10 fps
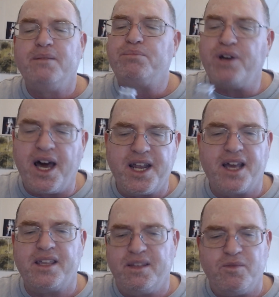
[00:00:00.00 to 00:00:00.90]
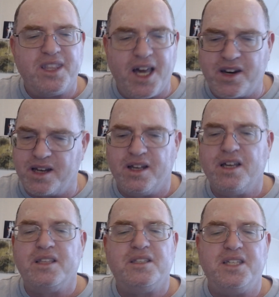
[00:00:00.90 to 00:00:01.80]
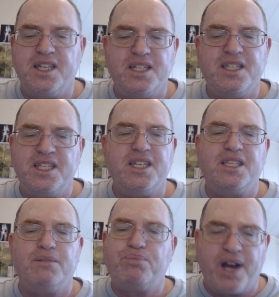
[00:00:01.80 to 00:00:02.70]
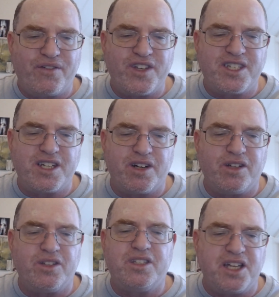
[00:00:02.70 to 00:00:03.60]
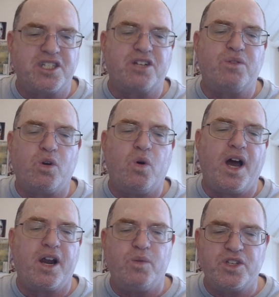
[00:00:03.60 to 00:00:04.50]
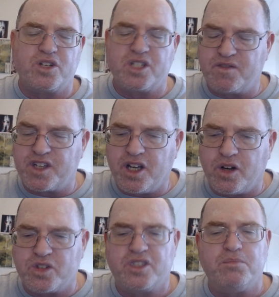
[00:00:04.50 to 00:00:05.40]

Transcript: product without it. D&D The Breakfast Cereal doesn't require Wizards of the Coast.